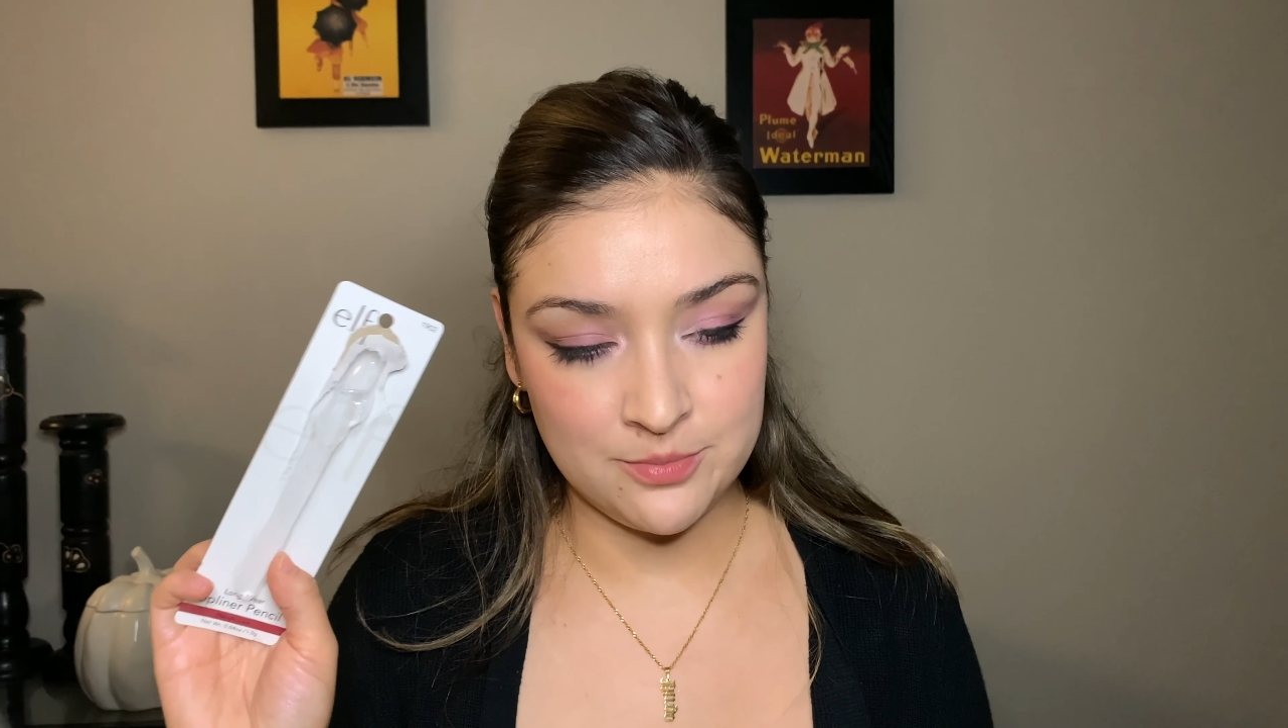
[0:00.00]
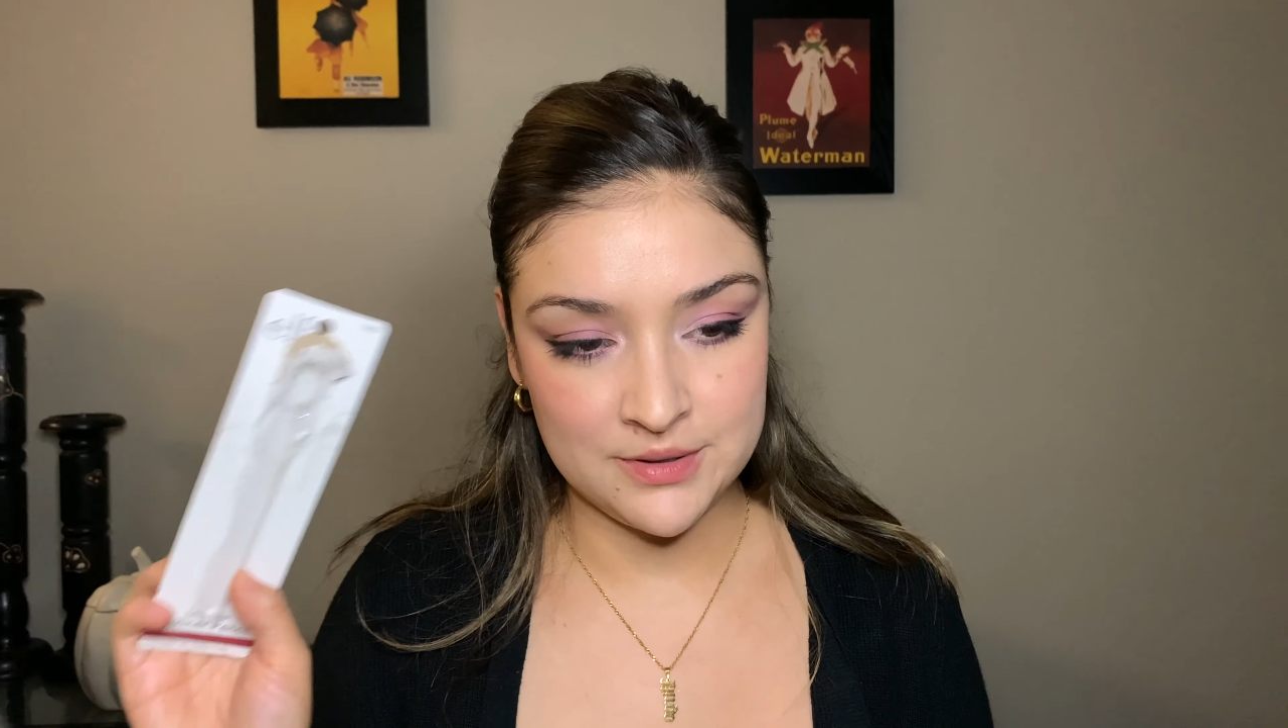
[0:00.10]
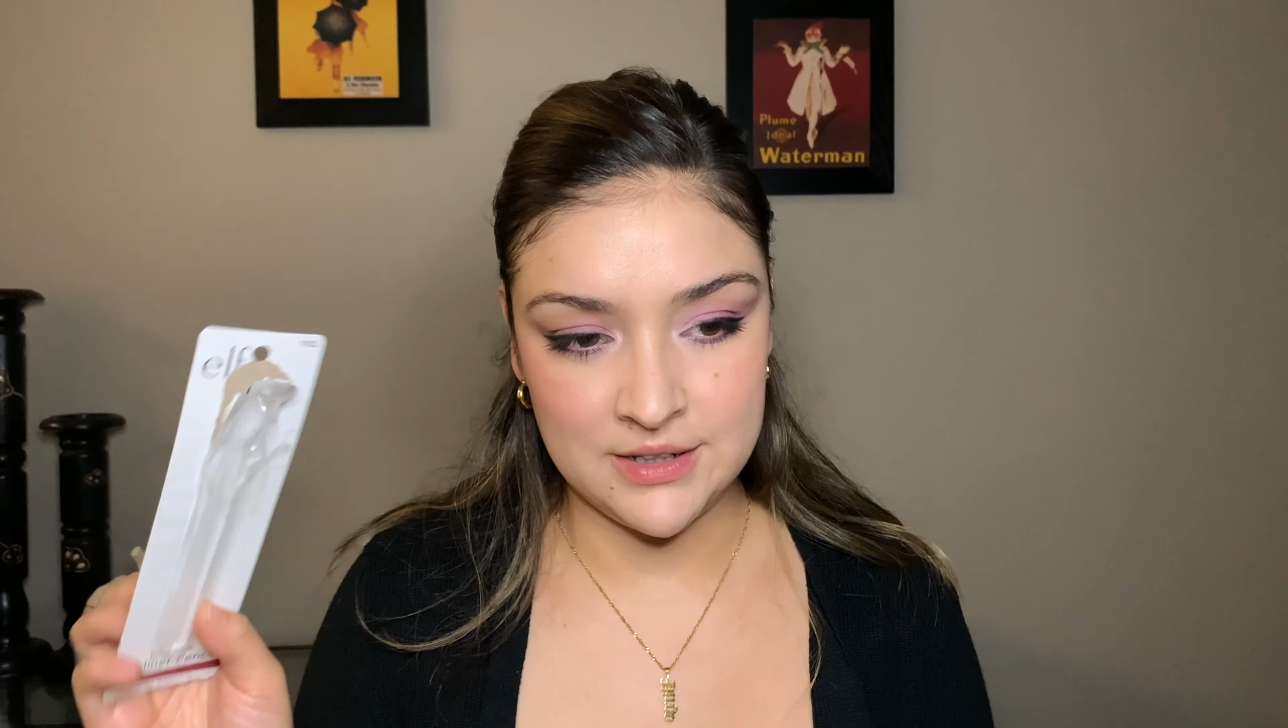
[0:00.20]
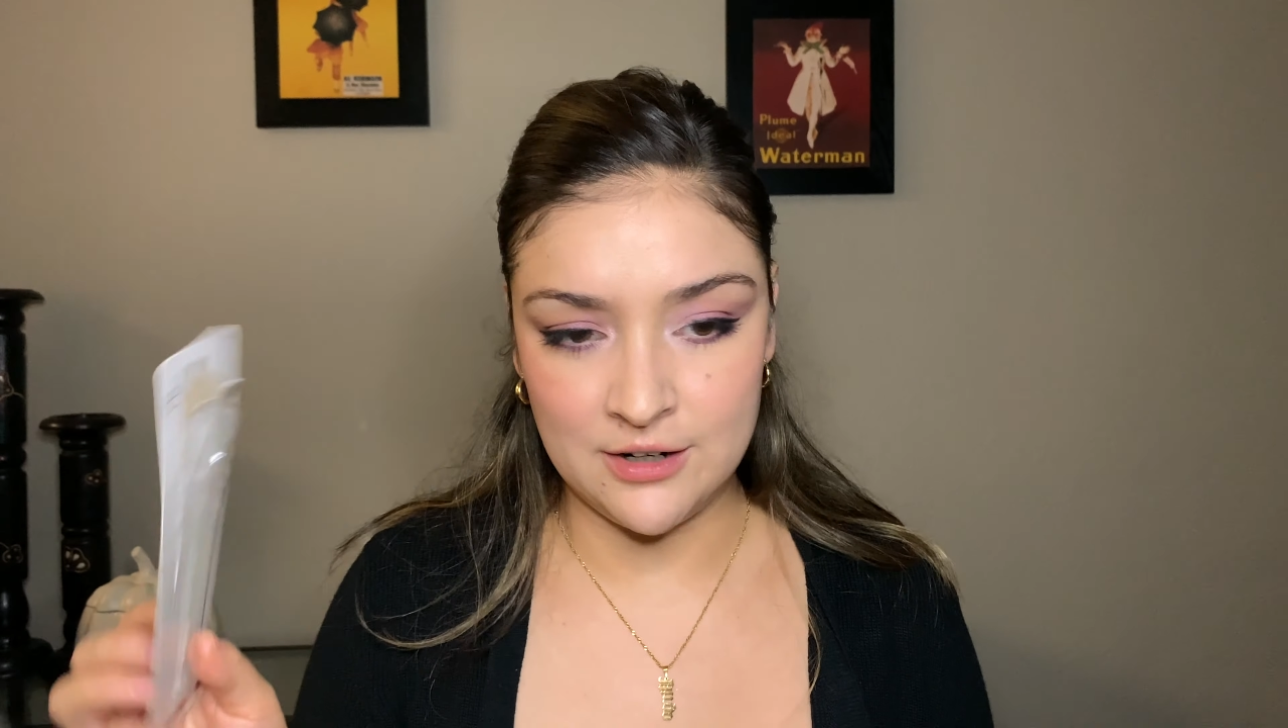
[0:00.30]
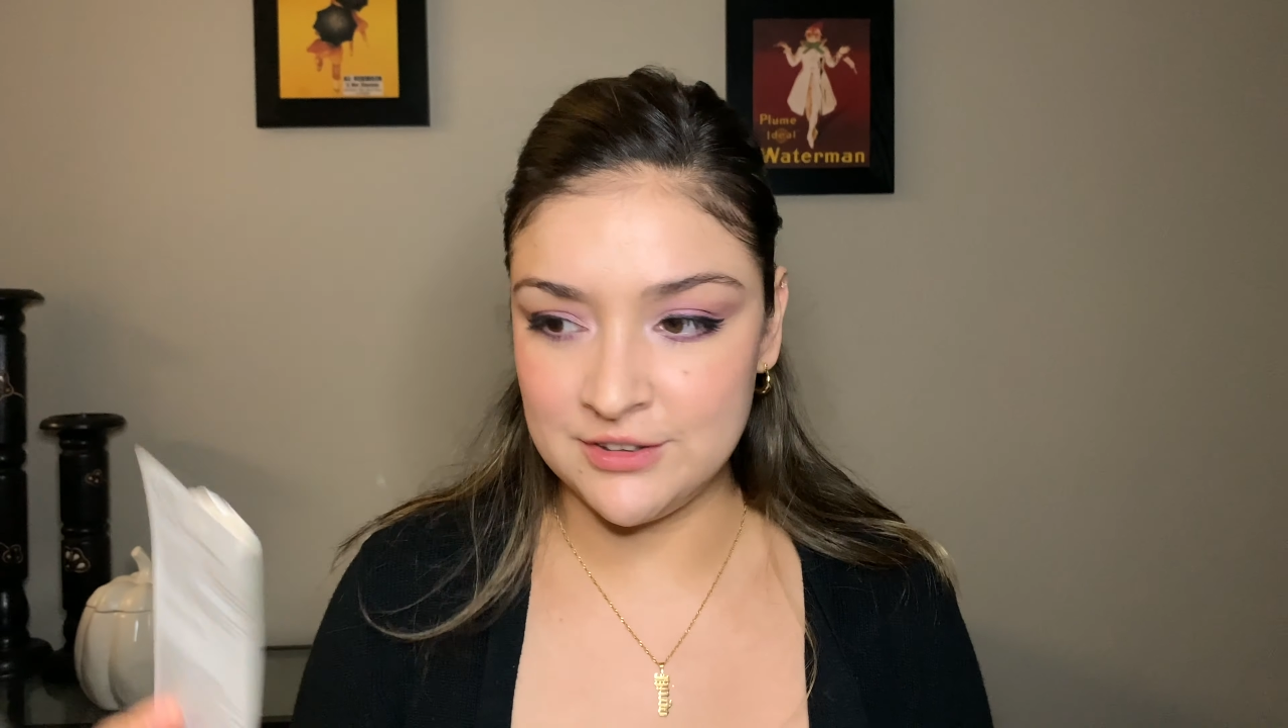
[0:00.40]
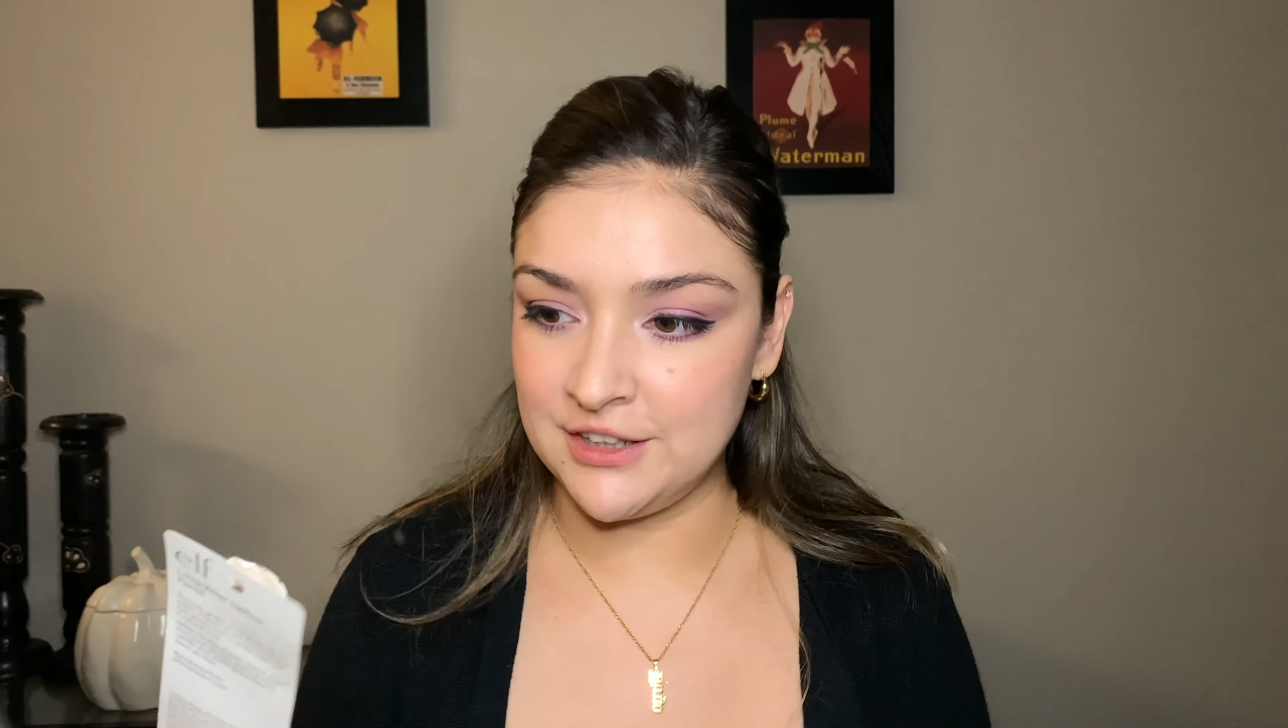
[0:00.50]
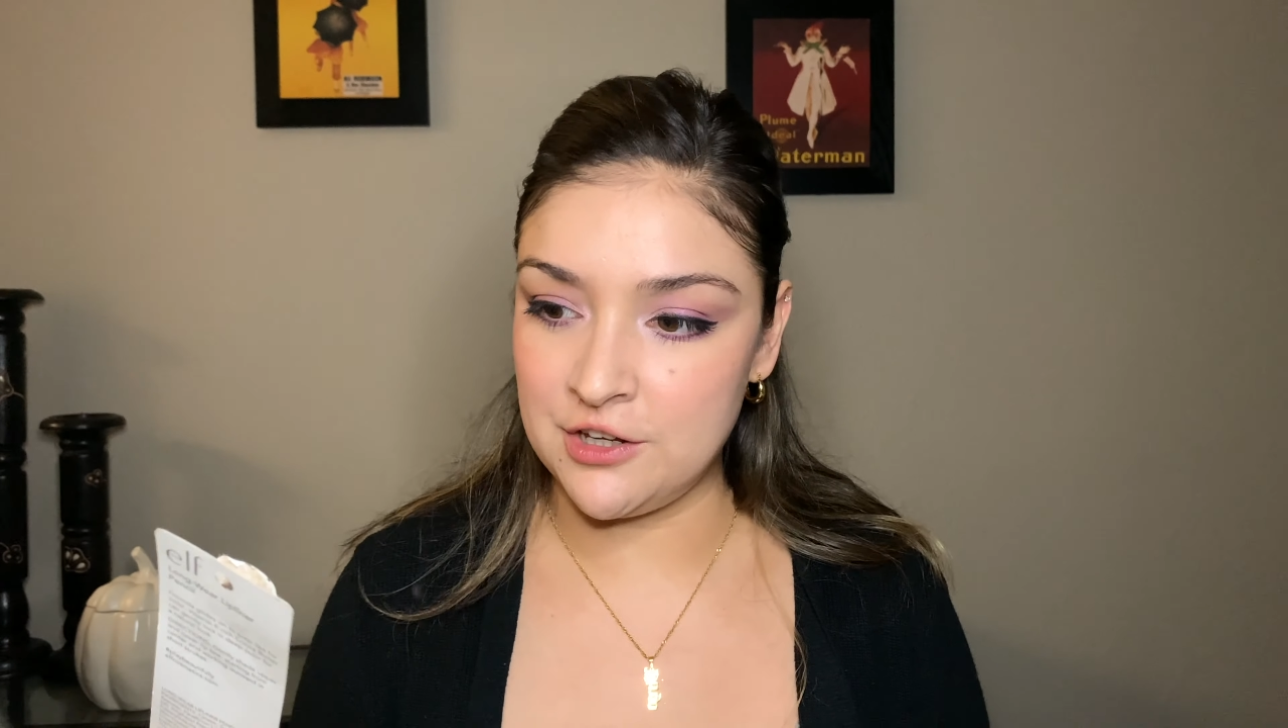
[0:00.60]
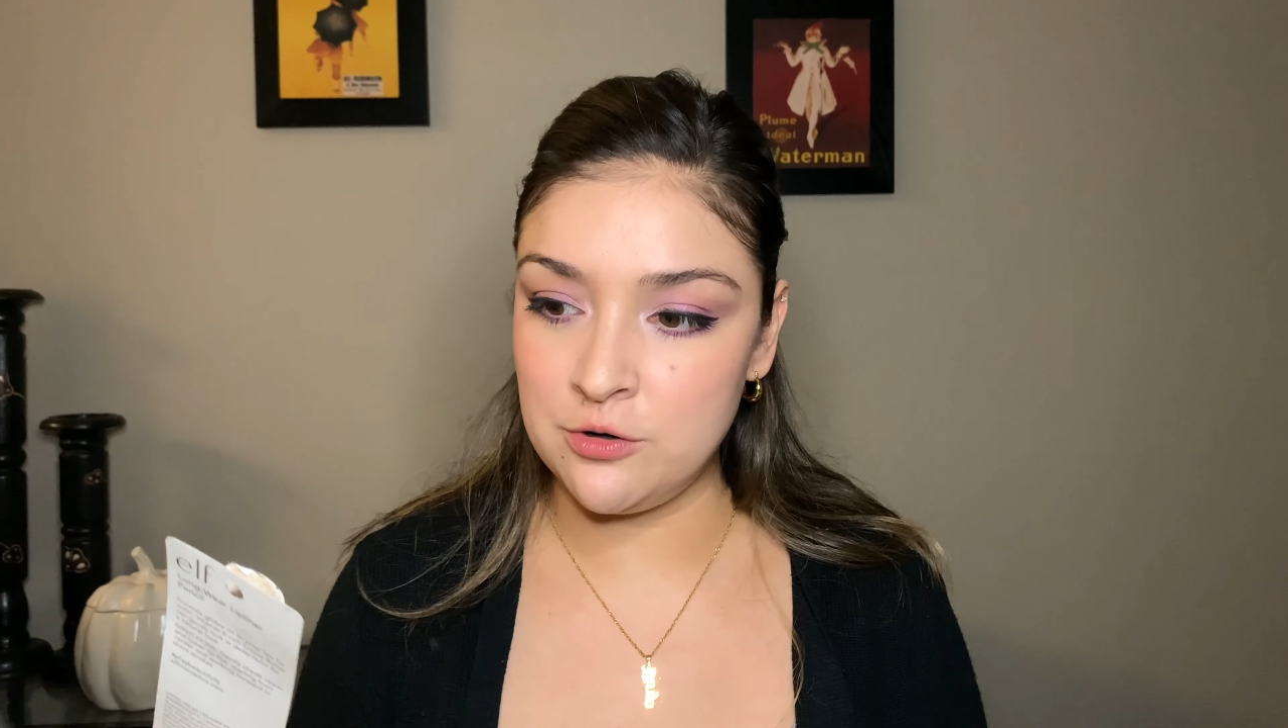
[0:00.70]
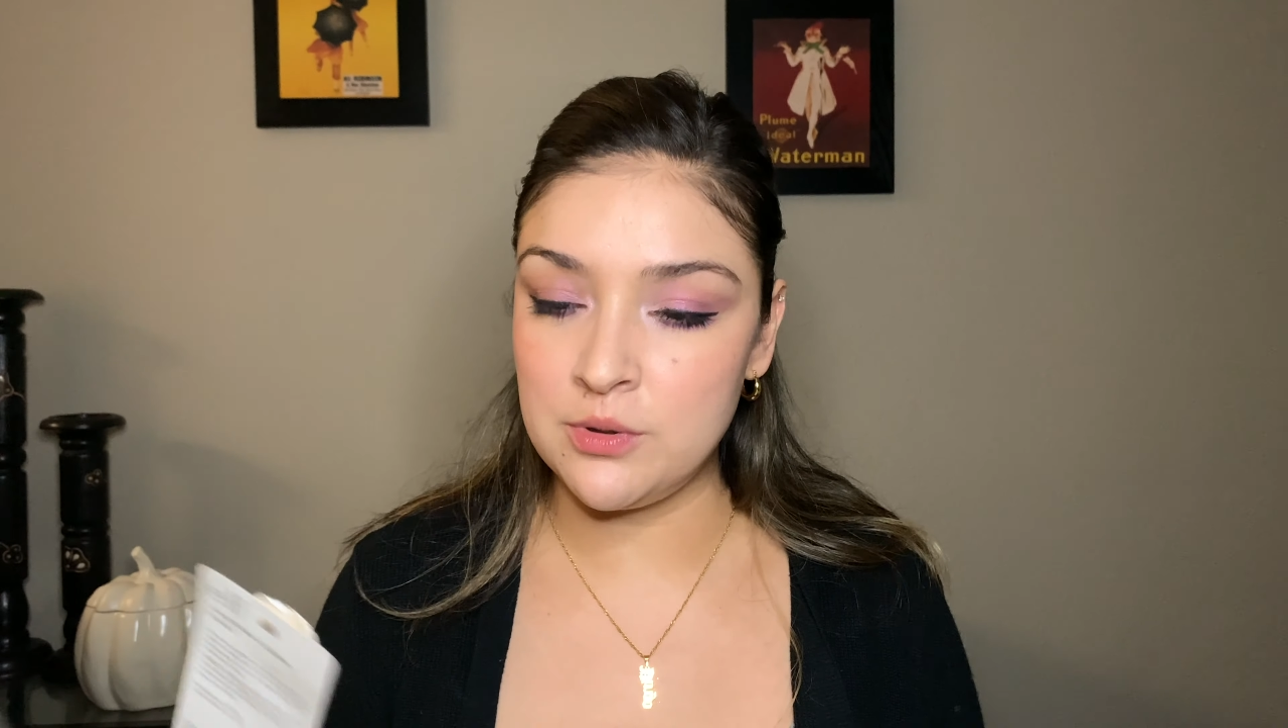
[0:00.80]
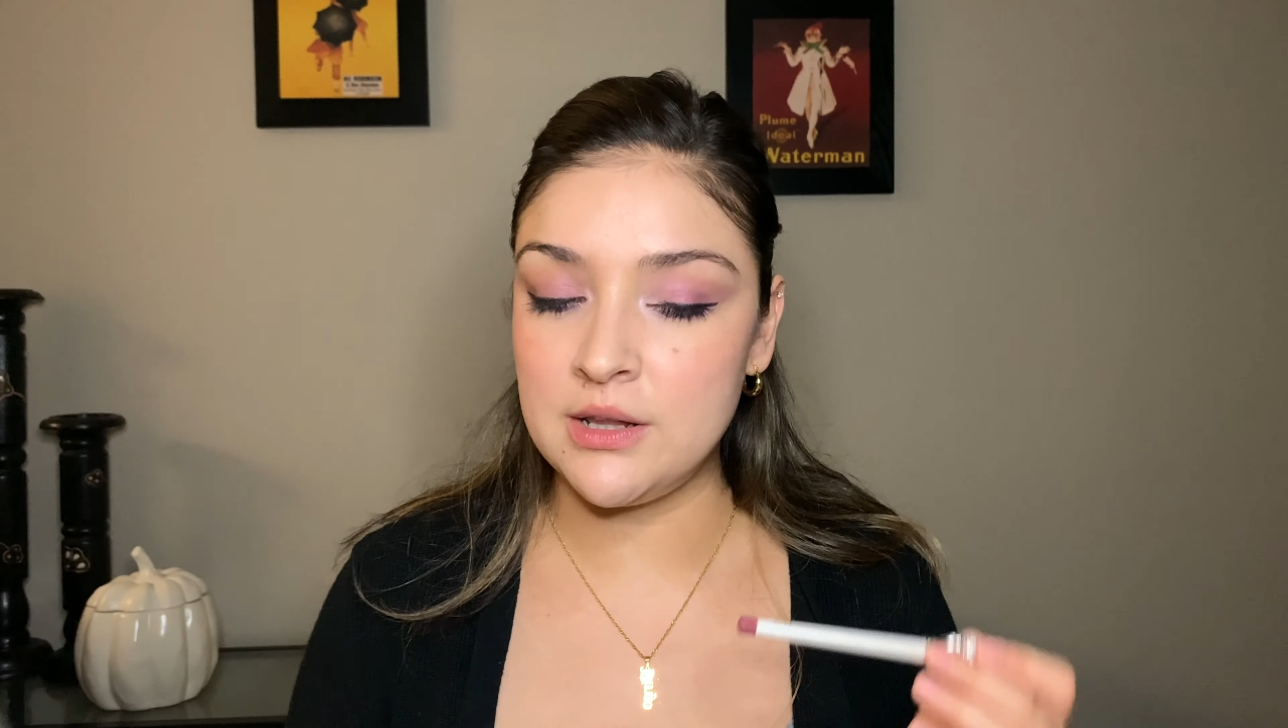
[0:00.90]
but then I was like, you know what,